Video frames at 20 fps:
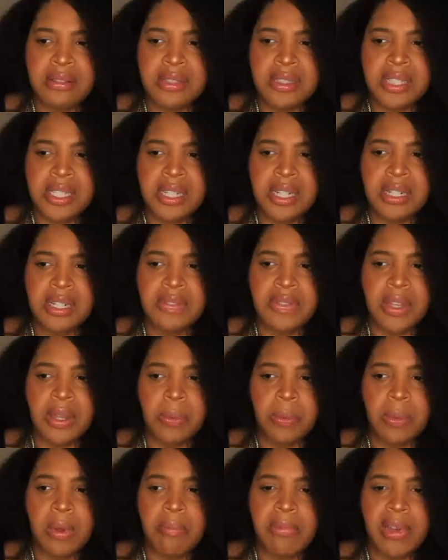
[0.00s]
She didn't even
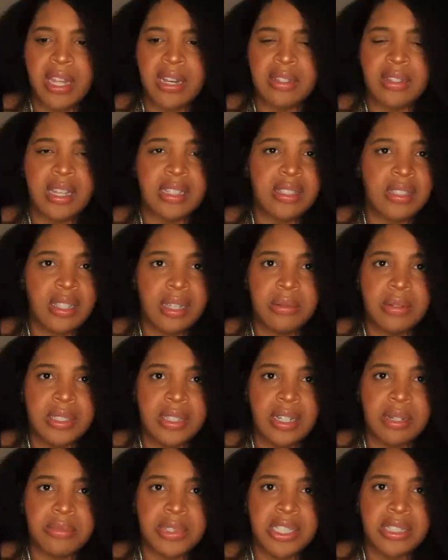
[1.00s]
get one bite of that
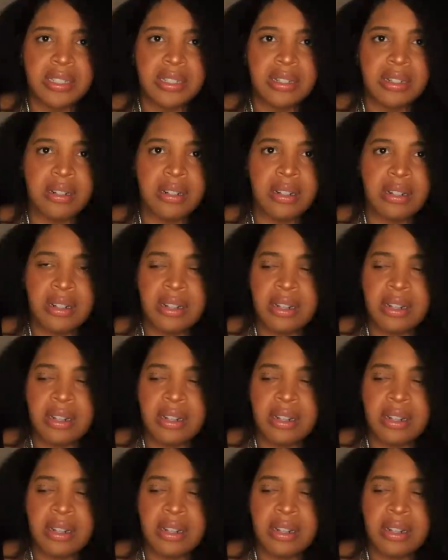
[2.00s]
sandwich, I'm sure.